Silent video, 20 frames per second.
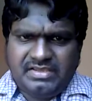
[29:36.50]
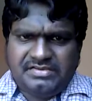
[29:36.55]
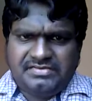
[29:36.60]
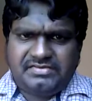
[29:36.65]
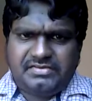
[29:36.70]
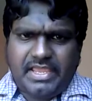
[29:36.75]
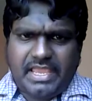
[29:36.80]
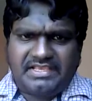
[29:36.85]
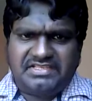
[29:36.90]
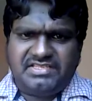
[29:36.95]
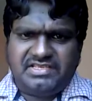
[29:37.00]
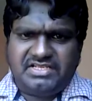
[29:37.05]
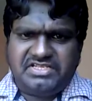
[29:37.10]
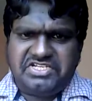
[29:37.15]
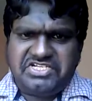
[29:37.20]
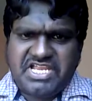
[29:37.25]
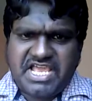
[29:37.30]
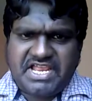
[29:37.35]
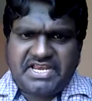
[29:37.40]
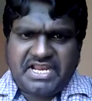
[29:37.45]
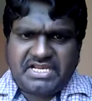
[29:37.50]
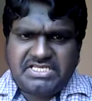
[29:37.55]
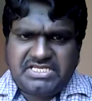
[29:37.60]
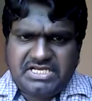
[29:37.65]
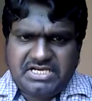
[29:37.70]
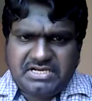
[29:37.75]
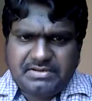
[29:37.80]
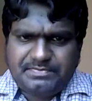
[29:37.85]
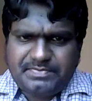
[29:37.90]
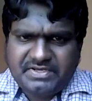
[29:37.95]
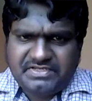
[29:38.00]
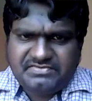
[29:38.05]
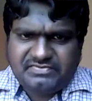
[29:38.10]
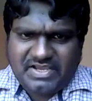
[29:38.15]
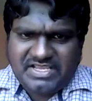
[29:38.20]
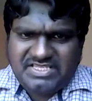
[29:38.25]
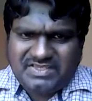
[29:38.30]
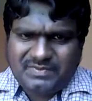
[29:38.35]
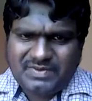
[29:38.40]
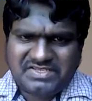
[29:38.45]
So executive director,
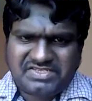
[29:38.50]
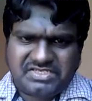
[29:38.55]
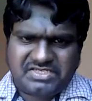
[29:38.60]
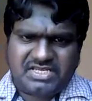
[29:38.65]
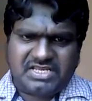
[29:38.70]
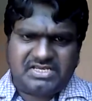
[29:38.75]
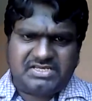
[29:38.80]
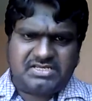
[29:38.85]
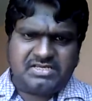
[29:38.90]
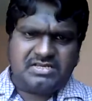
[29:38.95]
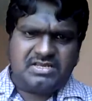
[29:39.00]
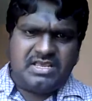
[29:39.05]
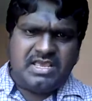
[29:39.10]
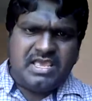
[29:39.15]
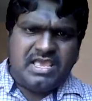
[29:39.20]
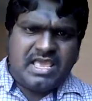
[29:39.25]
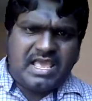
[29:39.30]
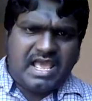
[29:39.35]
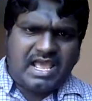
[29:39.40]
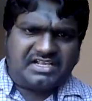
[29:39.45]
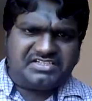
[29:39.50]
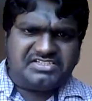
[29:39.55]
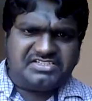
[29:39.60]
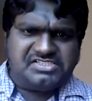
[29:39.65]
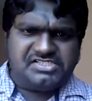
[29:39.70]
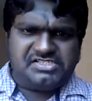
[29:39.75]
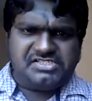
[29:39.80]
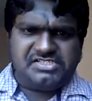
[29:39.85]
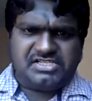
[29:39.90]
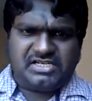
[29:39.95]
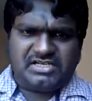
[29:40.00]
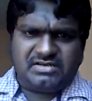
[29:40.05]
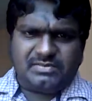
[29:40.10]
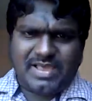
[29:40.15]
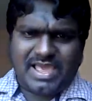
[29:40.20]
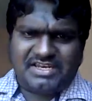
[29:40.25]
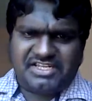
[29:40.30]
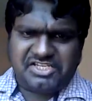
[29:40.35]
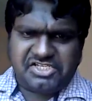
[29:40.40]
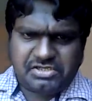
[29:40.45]
vice president, assistant general
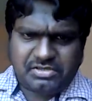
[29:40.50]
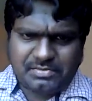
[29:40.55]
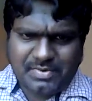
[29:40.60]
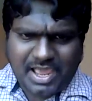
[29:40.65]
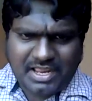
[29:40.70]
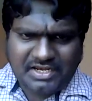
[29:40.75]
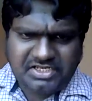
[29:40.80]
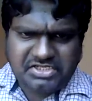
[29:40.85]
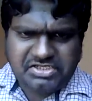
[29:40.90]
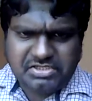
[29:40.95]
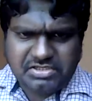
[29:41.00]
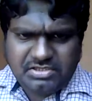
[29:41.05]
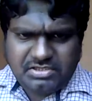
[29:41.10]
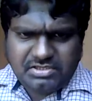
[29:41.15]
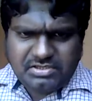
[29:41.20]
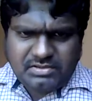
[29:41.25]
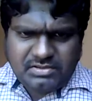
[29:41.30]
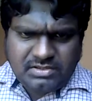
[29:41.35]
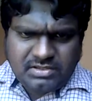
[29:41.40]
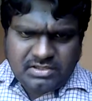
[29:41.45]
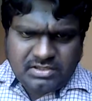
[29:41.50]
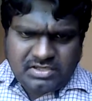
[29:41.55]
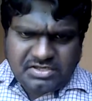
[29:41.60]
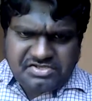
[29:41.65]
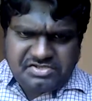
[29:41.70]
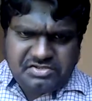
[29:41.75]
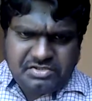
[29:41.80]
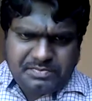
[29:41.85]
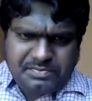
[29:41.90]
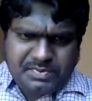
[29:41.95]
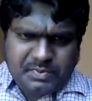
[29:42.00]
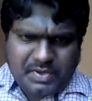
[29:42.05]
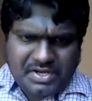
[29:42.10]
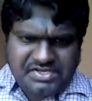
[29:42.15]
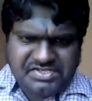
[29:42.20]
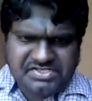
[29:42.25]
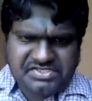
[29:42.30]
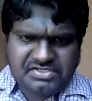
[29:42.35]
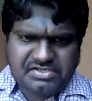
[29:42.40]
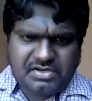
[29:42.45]
manager,
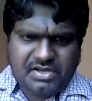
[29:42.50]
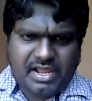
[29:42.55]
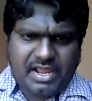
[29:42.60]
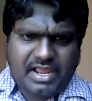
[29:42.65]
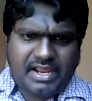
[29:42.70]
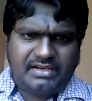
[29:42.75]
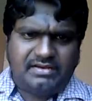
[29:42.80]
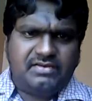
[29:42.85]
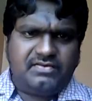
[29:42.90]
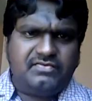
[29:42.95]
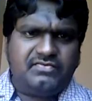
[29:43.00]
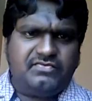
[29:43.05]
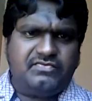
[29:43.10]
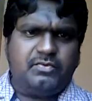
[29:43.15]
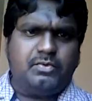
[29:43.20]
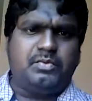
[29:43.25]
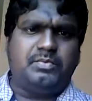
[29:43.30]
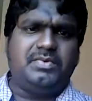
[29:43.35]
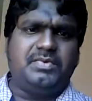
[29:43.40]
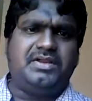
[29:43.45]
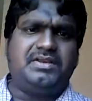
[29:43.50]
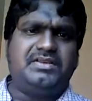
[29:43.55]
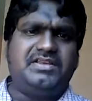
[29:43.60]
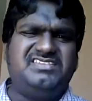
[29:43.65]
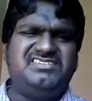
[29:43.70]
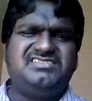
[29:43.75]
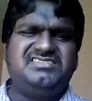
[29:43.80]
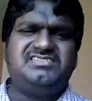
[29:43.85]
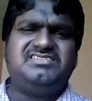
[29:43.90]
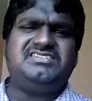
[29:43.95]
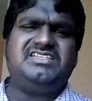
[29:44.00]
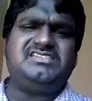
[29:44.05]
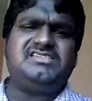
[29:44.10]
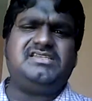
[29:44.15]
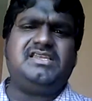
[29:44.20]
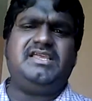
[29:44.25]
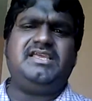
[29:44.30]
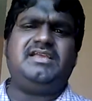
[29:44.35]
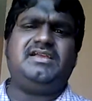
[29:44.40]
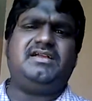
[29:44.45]
supervisor and foreman. It's
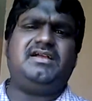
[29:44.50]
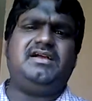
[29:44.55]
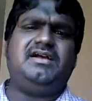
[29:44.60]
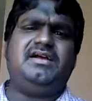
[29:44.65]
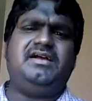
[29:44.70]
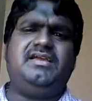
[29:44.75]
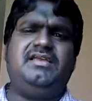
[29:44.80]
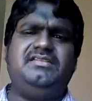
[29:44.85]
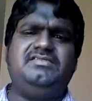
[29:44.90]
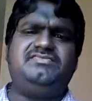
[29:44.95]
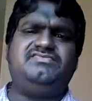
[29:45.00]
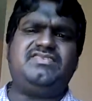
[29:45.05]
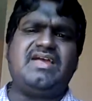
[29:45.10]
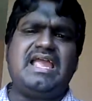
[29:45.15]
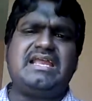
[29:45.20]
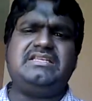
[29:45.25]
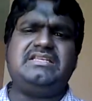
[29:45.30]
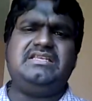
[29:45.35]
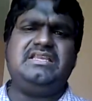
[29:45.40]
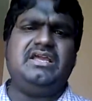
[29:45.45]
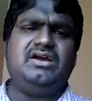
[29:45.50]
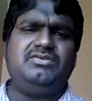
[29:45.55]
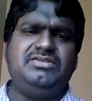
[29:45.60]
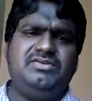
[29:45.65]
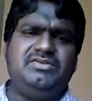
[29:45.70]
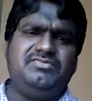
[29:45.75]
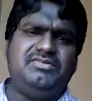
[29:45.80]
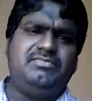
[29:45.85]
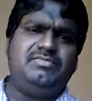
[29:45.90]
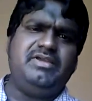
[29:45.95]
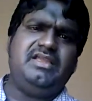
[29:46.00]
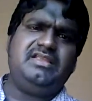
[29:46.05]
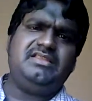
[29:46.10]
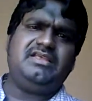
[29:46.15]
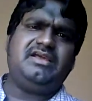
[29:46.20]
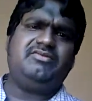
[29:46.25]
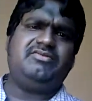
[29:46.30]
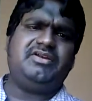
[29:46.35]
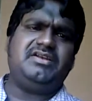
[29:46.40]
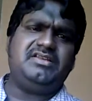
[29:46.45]
just like in the factory how they will be.
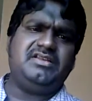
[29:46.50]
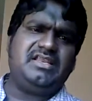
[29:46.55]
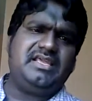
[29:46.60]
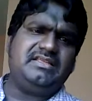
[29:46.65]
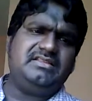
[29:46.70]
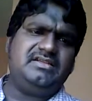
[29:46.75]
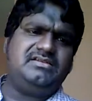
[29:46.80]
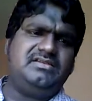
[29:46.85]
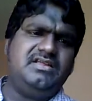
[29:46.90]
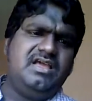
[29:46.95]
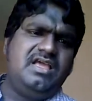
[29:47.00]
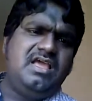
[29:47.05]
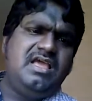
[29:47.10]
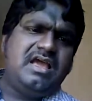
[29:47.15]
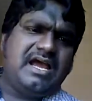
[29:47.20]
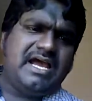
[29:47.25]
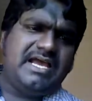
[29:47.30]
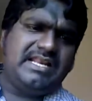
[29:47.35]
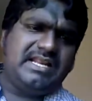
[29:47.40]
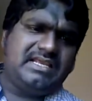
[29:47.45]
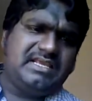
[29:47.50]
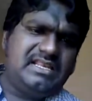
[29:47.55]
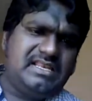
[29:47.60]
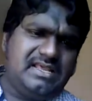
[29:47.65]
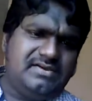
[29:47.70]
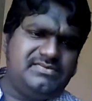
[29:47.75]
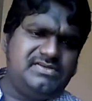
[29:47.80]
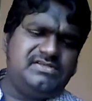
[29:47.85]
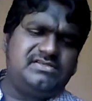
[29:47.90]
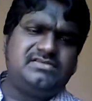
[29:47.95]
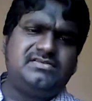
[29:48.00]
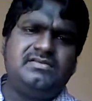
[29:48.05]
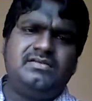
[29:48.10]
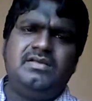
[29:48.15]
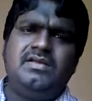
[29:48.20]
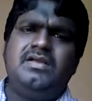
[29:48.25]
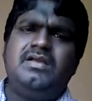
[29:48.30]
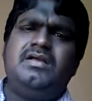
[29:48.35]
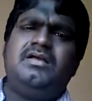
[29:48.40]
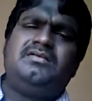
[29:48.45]
They have written like that, hierarchy levels.
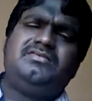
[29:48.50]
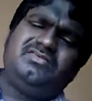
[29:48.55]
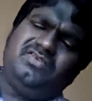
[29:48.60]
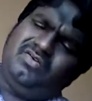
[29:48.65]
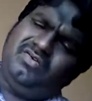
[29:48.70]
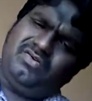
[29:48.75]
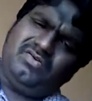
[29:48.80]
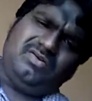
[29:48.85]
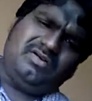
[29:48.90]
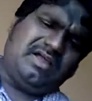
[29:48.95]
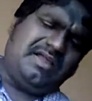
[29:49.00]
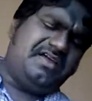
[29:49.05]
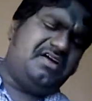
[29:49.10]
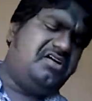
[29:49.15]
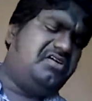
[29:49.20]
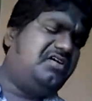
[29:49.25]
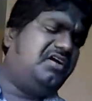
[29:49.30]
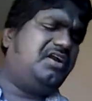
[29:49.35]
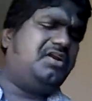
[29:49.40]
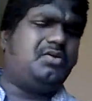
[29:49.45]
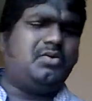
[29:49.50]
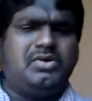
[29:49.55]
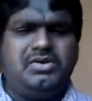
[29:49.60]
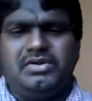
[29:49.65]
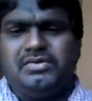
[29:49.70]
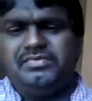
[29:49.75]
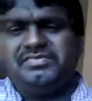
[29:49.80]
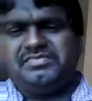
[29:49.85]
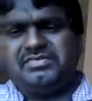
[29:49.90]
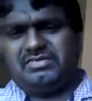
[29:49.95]
So I already told you.